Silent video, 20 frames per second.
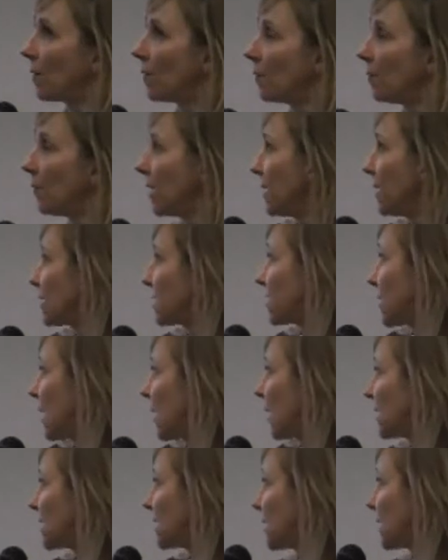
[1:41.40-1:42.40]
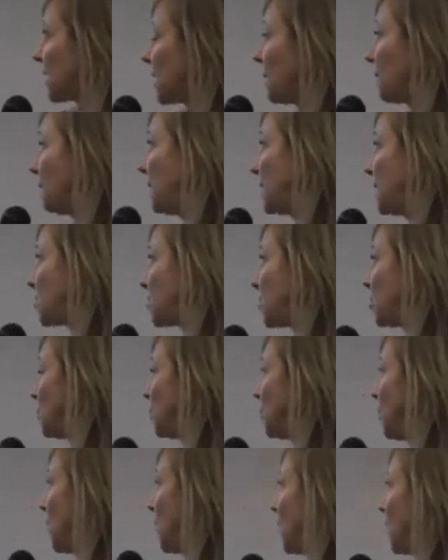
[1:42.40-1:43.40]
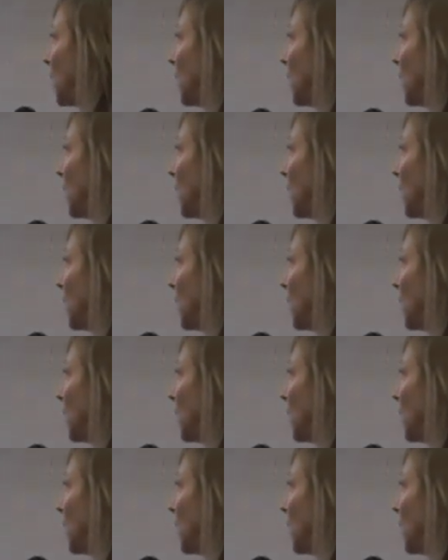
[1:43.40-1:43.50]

error rate at B2.